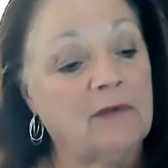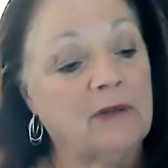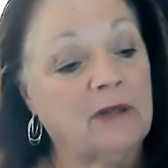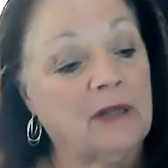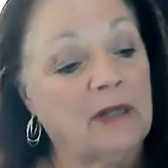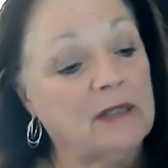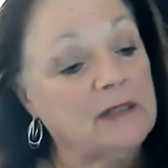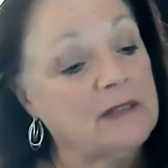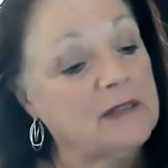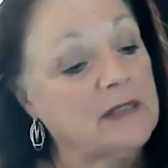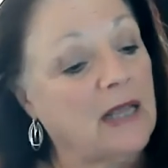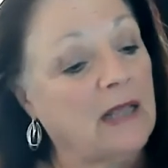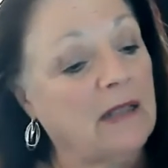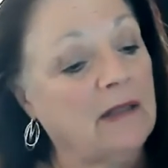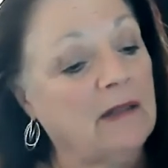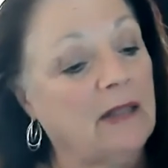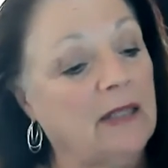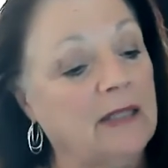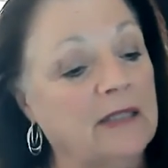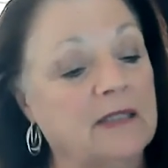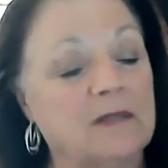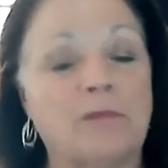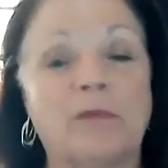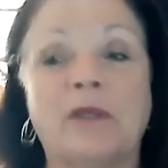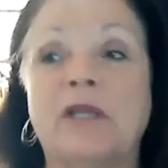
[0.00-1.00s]
yes, I
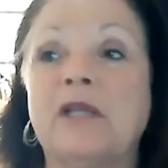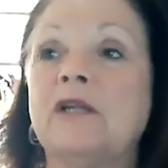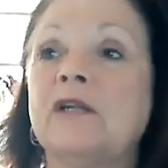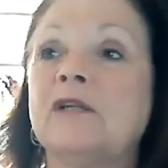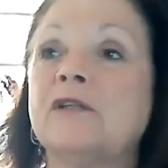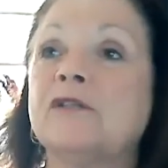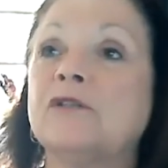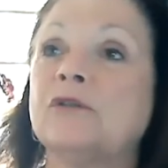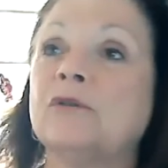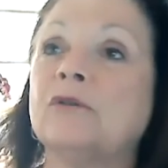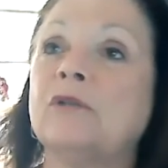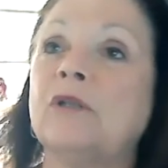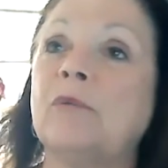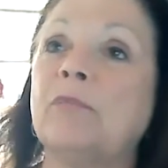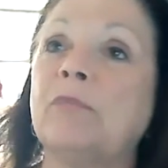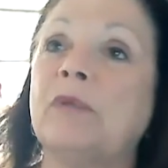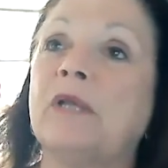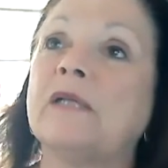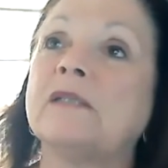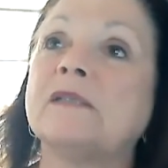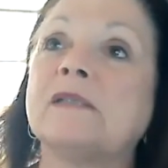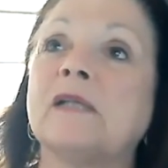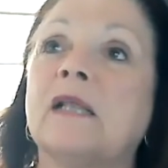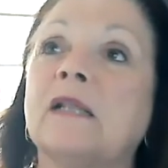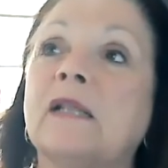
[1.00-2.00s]
like being a tulip,
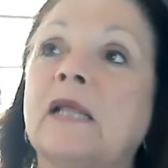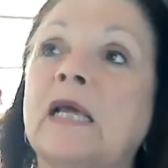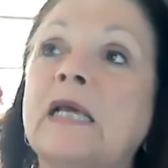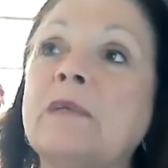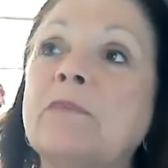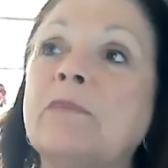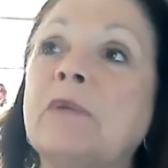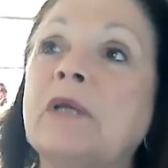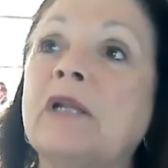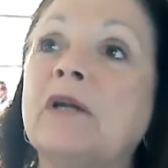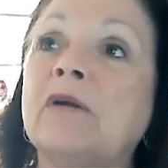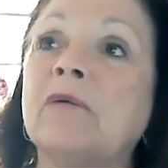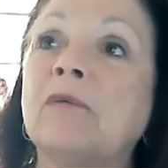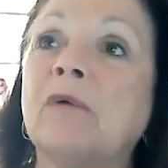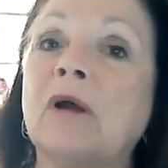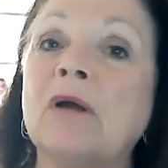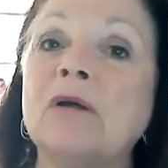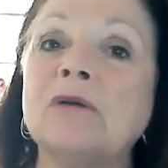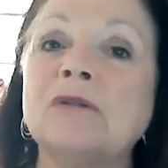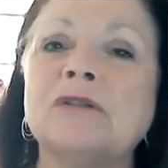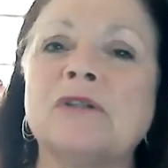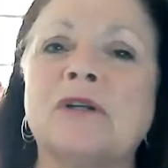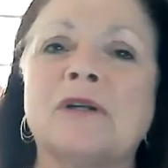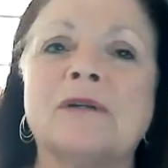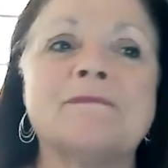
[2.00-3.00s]
yes, I like being a
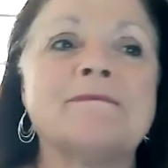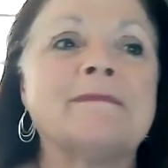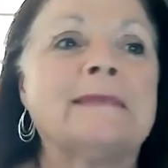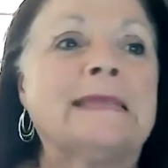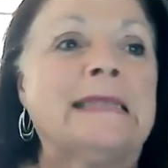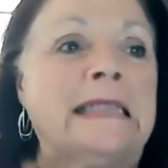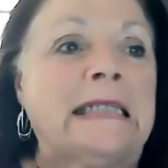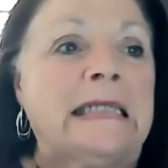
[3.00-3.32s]
rose, or